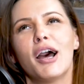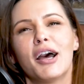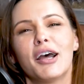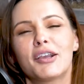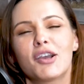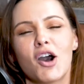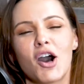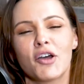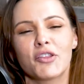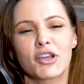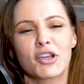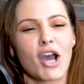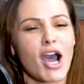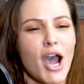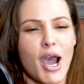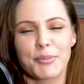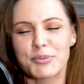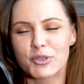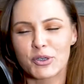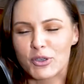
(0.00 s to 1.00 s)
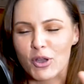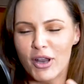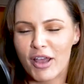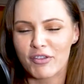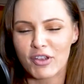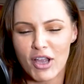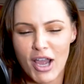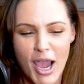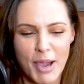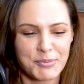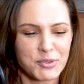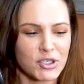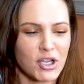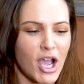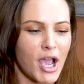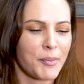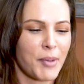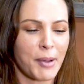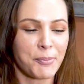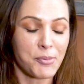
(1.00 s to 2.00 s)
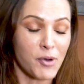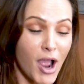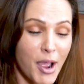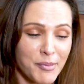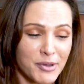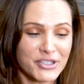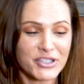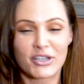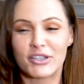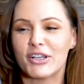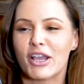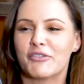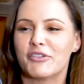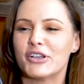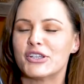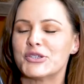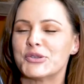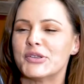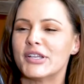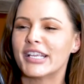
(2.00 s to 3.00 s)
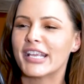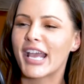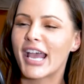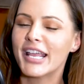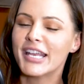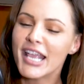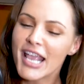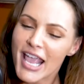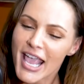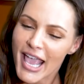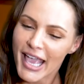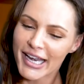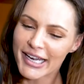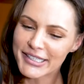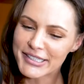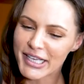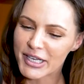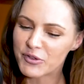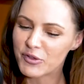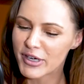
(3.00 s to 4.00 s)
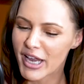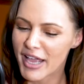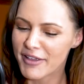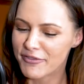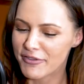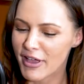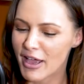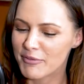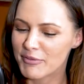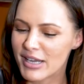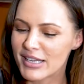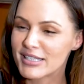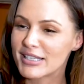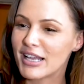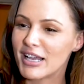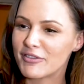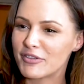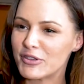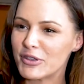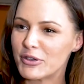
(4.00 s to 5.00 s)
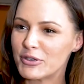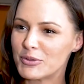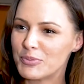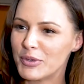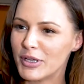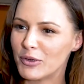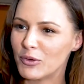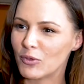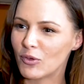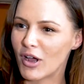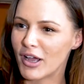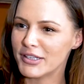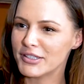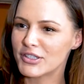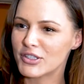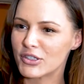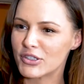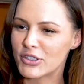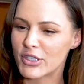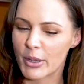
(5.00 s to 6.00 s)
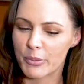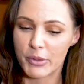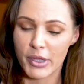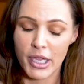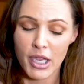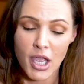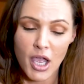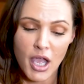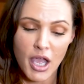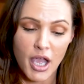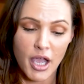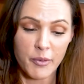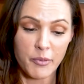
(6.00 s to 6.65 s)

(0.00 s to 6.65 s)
call the cops or don't have the cops come. I promise I'll never do it again. And it's like when I found myself in those big ruts or something, I'd